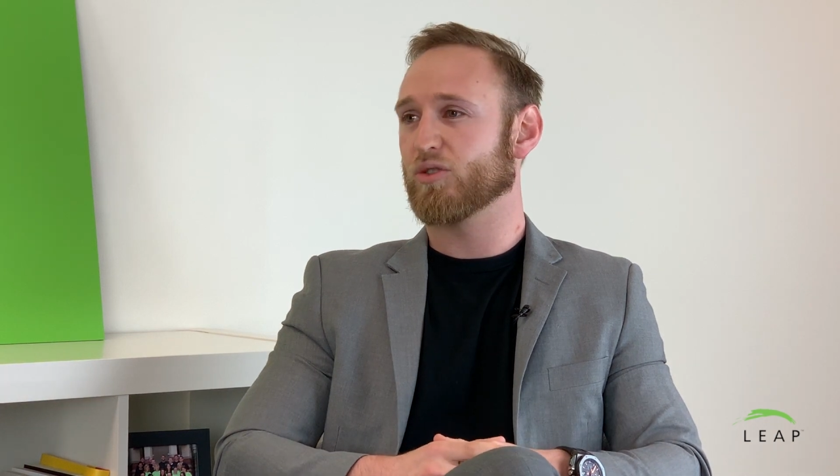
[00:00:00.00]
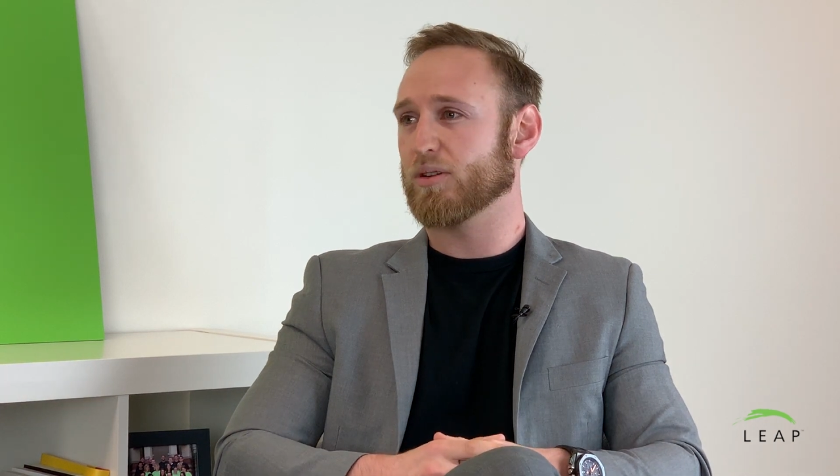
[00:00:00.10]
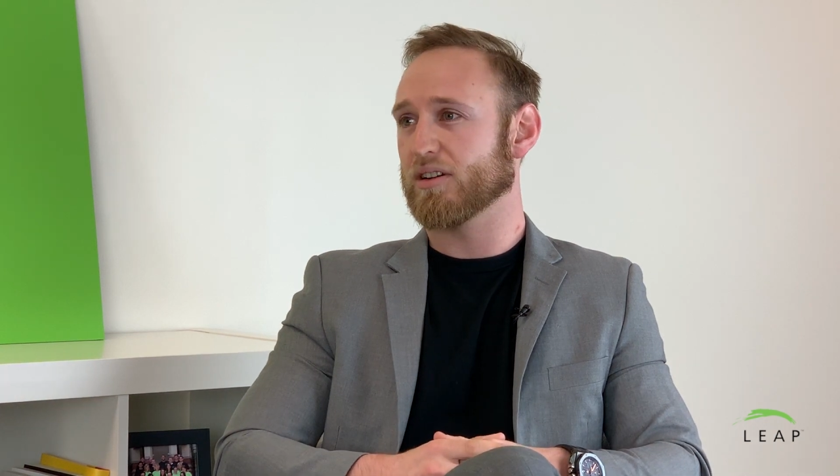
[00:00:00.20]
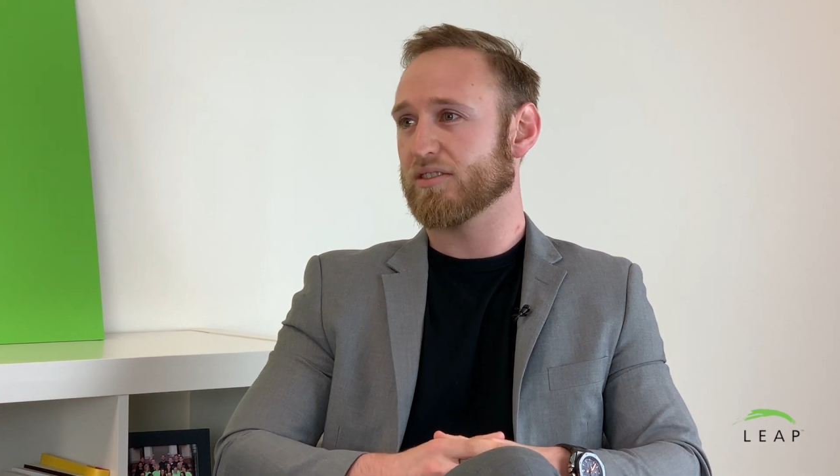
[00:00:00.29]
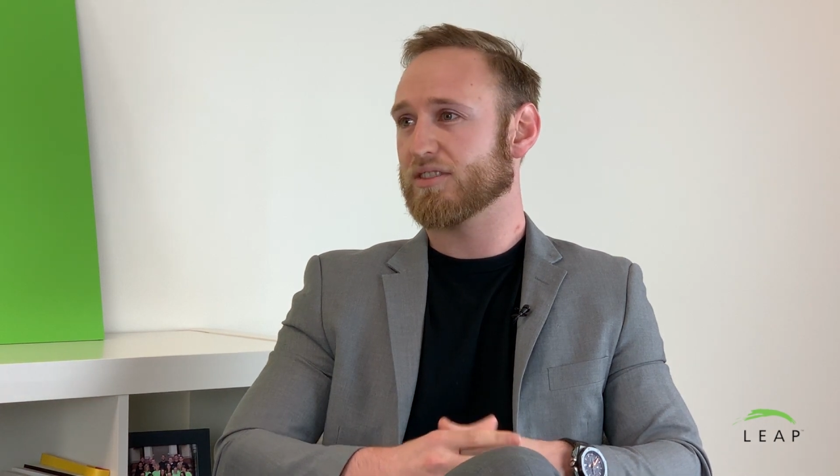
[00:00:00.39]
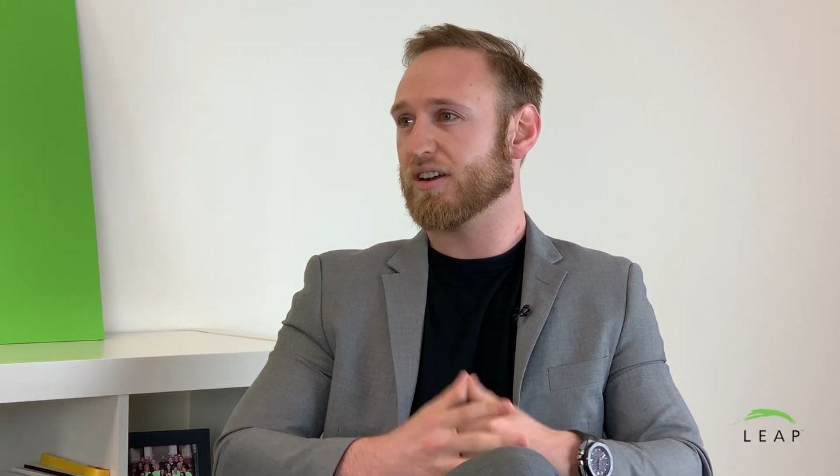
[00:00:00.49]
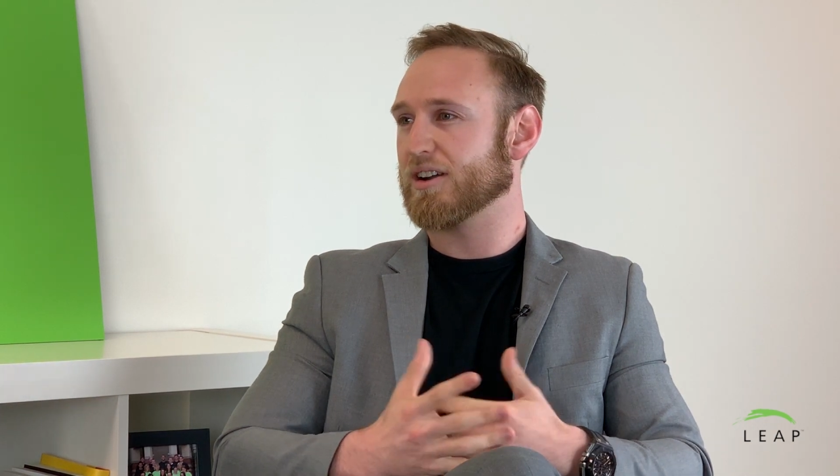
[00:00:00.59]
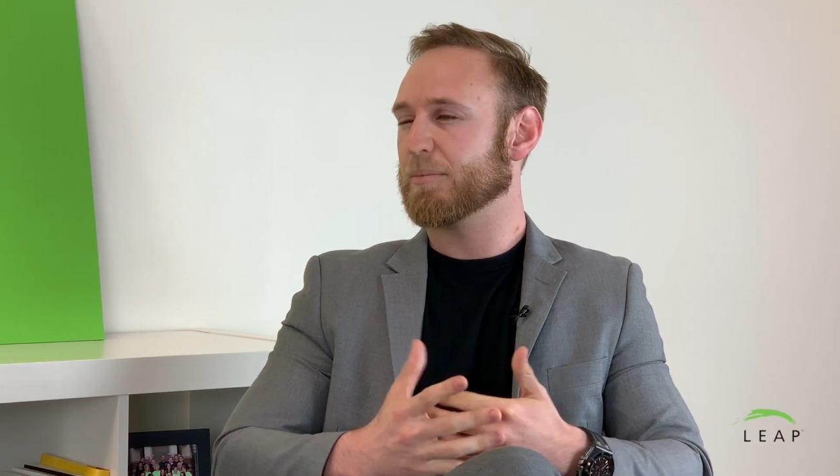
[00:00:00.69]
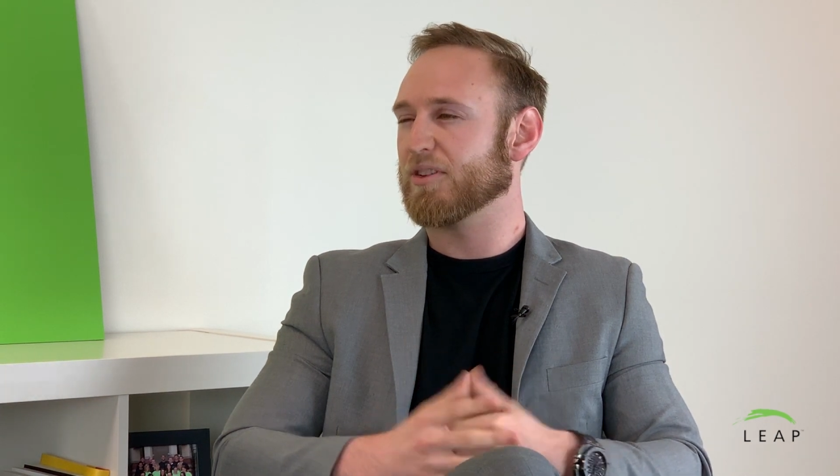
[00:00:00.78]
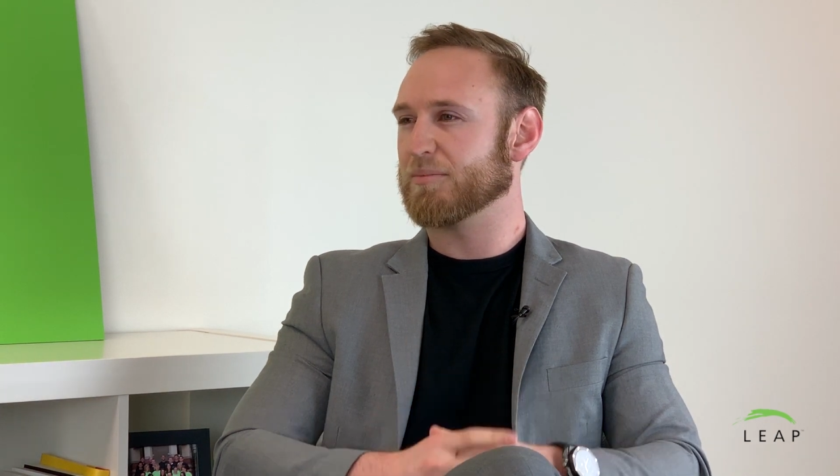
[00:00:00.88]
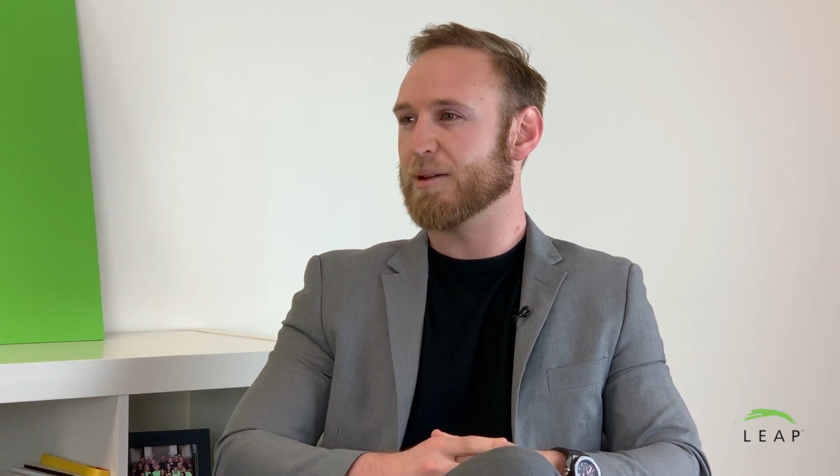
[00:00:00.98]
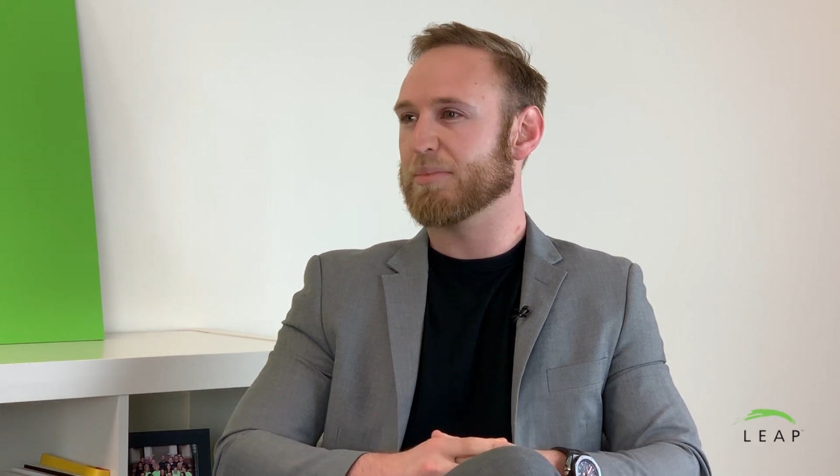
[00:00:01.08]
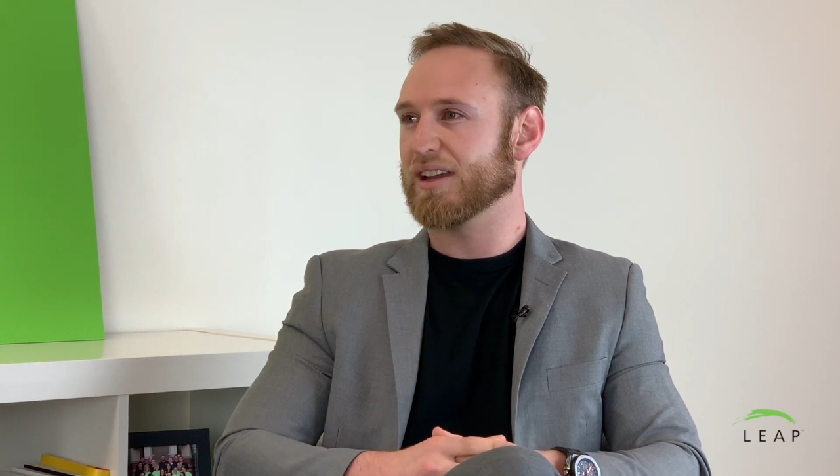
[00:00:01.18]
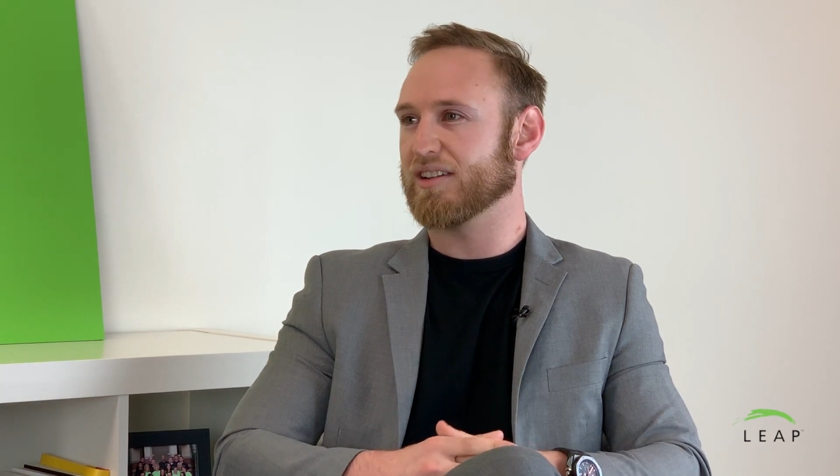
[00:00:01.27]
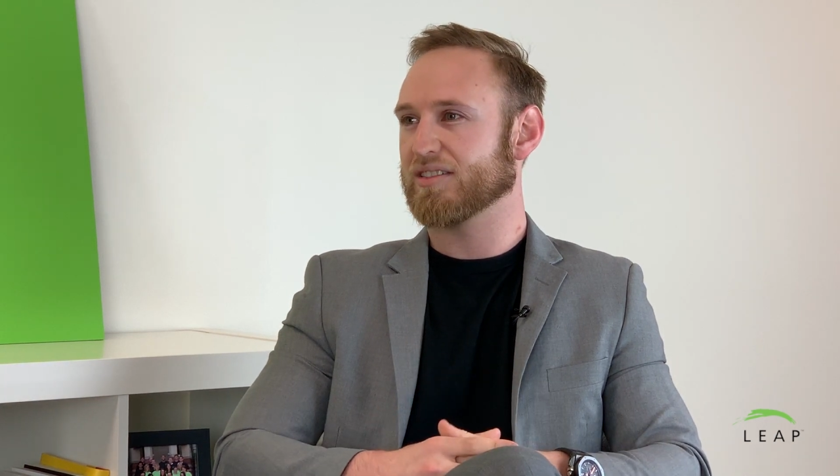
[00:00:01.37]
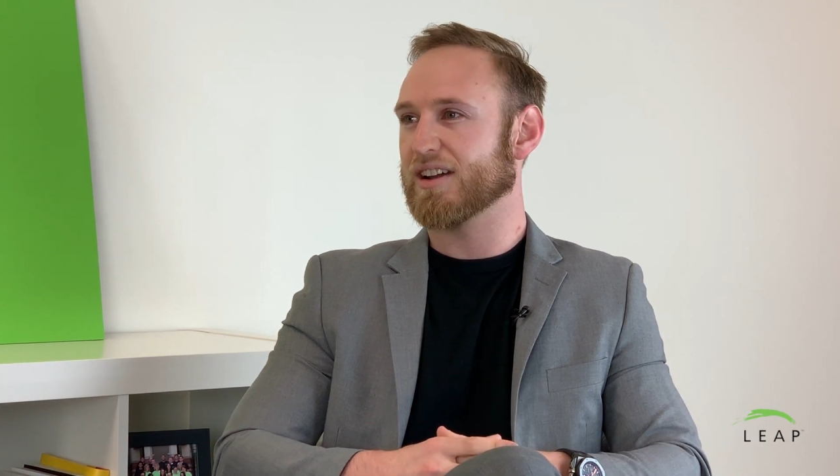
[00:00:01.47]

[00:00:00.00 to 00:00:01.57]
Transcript: who are a couple of my biggest